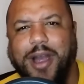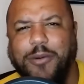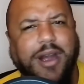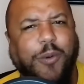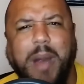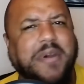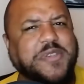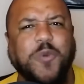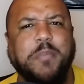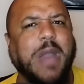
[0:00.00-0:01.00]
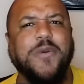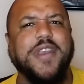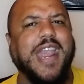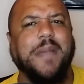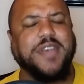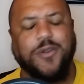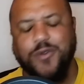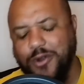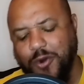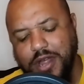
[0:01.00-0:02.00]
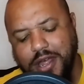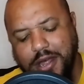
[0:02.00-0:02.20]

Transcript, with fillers: Why am I so bad with names? I don't know.